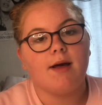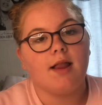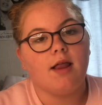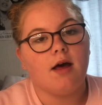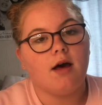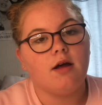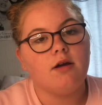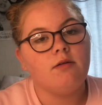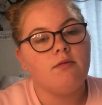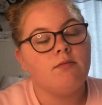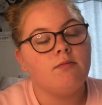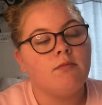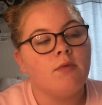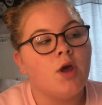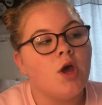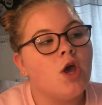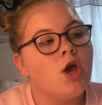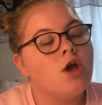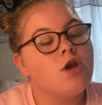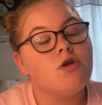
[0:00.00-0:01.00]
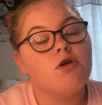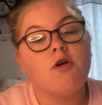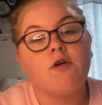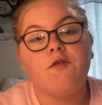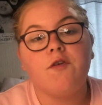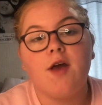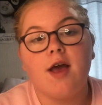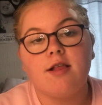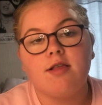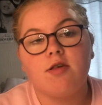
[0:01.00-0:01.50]
bell on. Don't
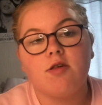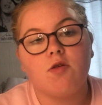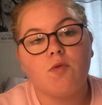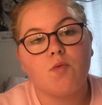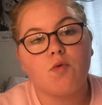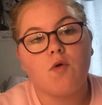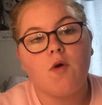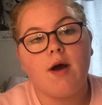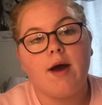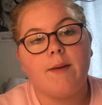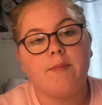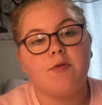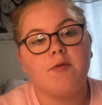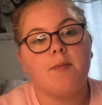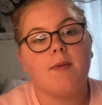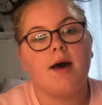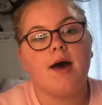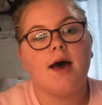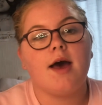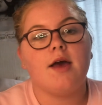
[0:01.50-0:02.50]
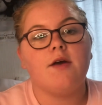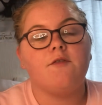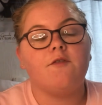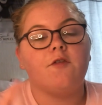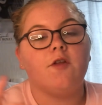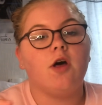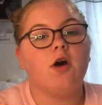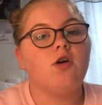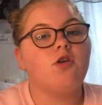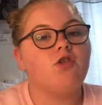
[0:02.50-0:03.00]
forget to subscribe to my
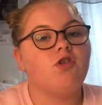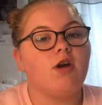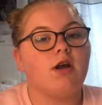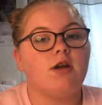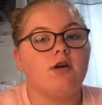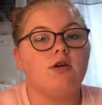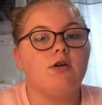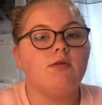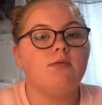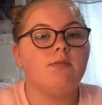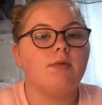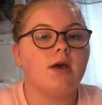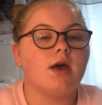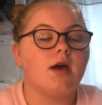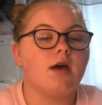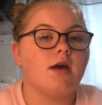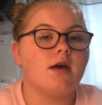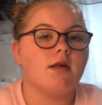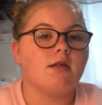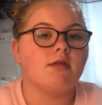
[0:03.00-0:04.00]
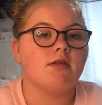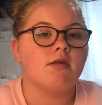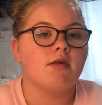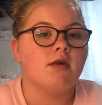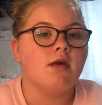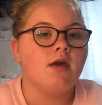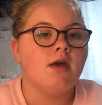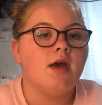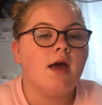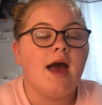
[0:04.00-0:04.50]
vlog channel, because
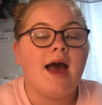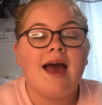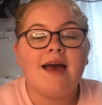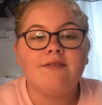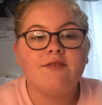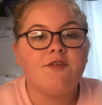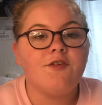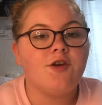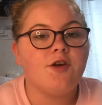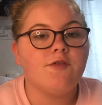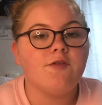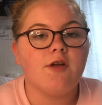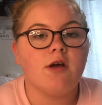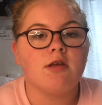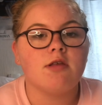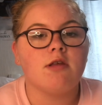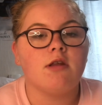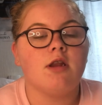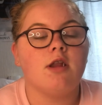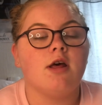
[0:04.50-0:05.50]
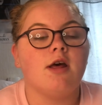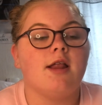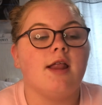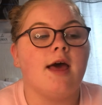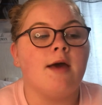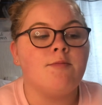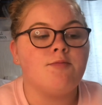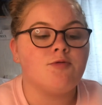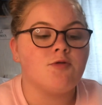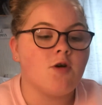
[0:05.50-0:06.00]
I have a few vlogs on there,
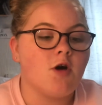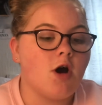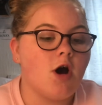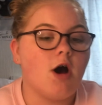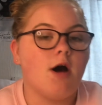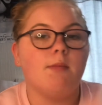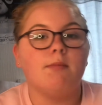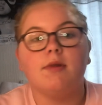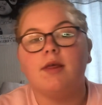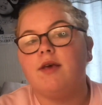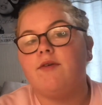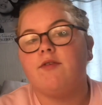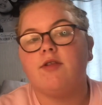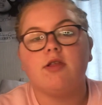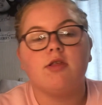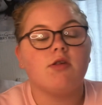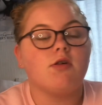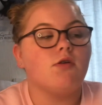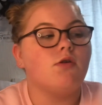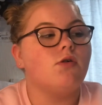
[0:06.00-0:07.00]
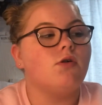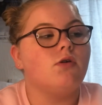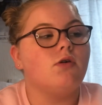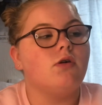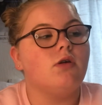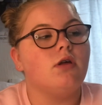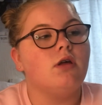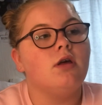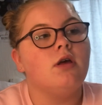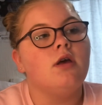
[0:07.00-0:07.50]
like prom, leaving
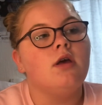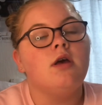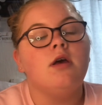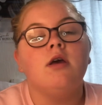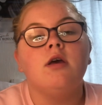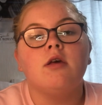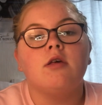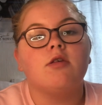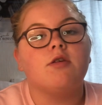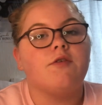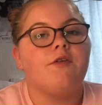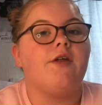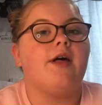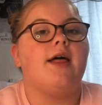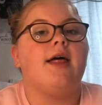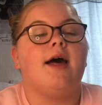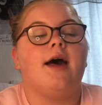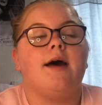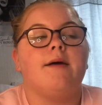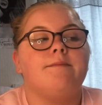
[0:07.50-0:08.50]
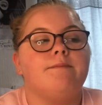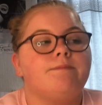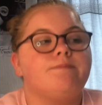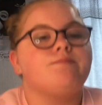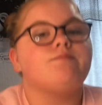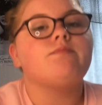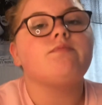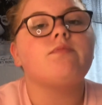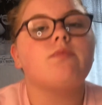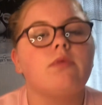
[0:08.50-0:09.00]
school, stuff like
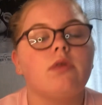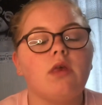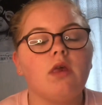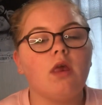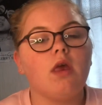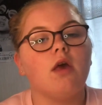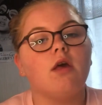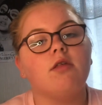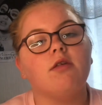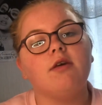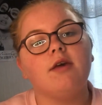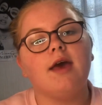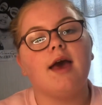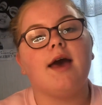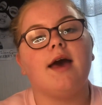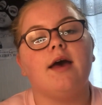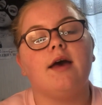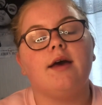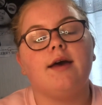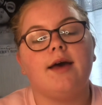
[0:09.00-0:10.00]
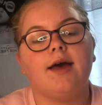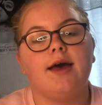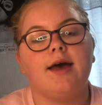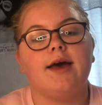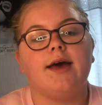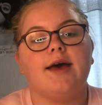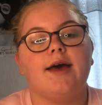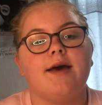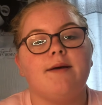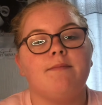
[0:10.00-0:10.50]
that. So yeah,
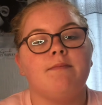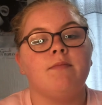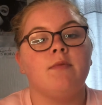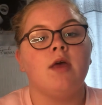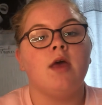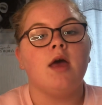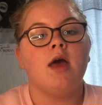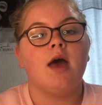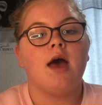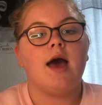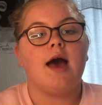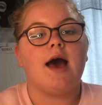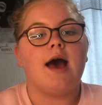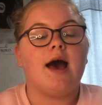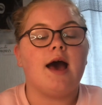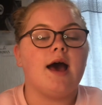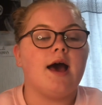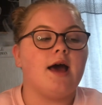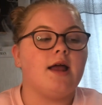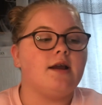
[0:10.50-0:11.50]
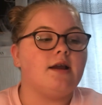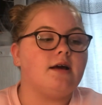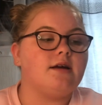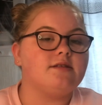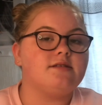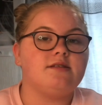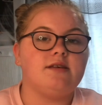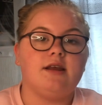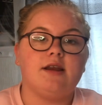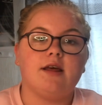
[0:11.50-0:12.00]
and
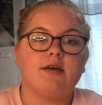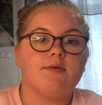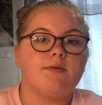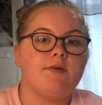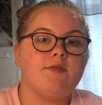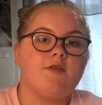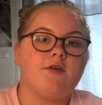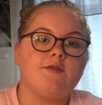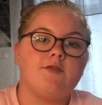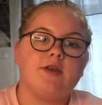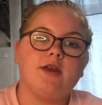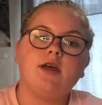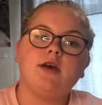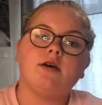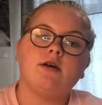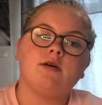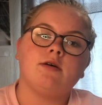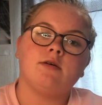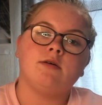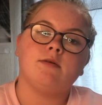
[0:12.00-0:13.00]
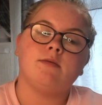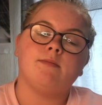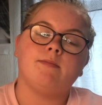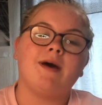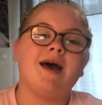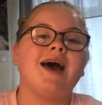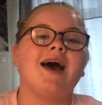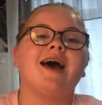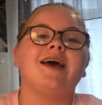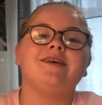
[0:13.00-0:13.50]
I'll see you next week for a video.
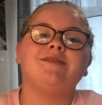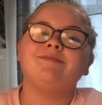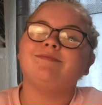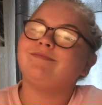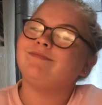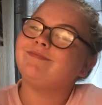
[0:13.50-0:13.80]
Bye.